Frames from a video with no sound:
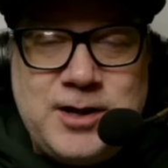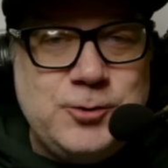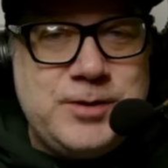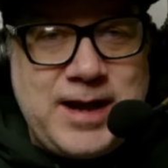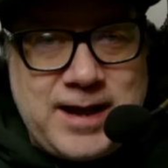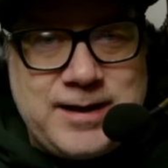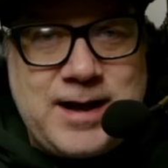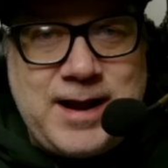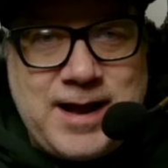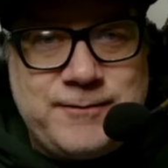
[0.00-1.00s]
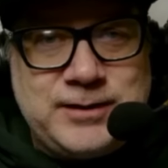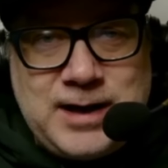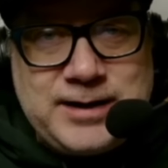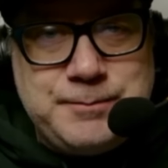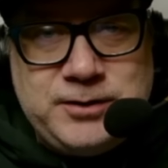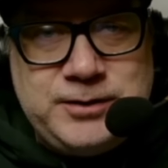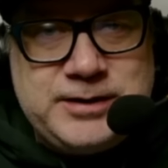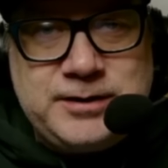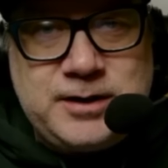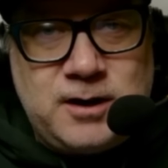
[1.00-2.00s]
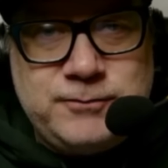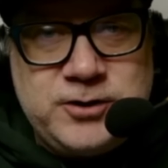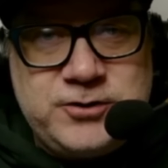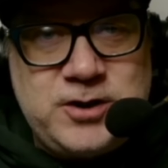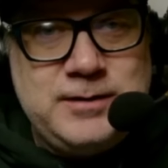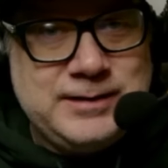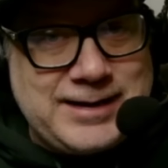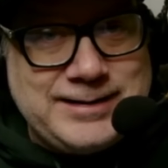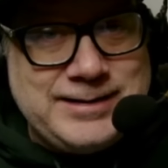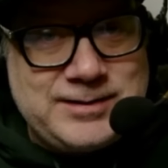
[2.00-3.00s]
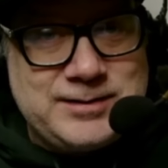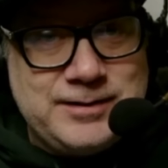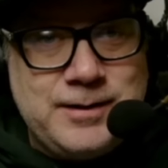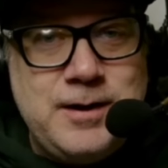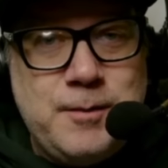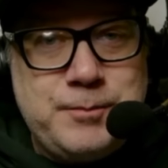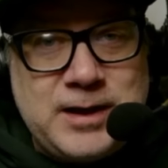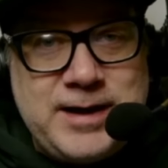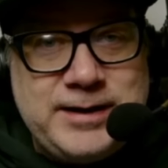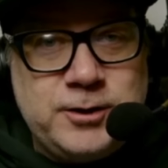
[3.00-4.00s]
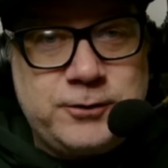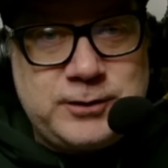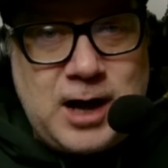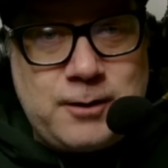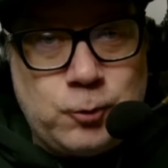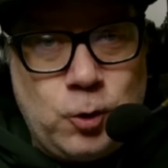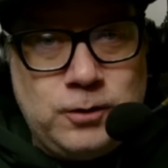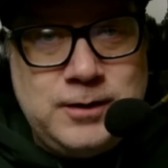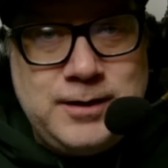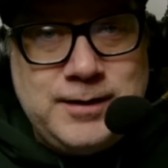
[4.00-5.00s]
you cannot have a liability in coverage like Nixon playing your slot role.